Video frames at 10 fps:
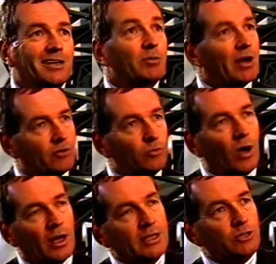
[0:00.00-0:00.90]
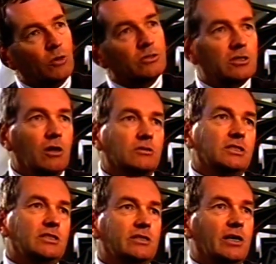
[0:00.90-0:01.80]
But after a while, each one slots
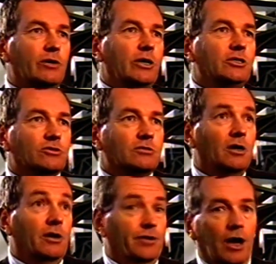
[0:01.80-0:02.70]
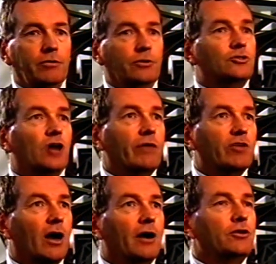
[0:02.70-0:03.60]
into the equation. Now you drive
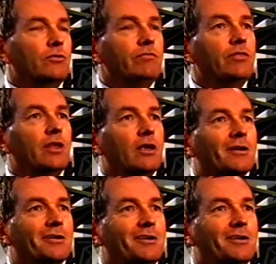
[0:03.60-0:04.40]
your car, you don't even think.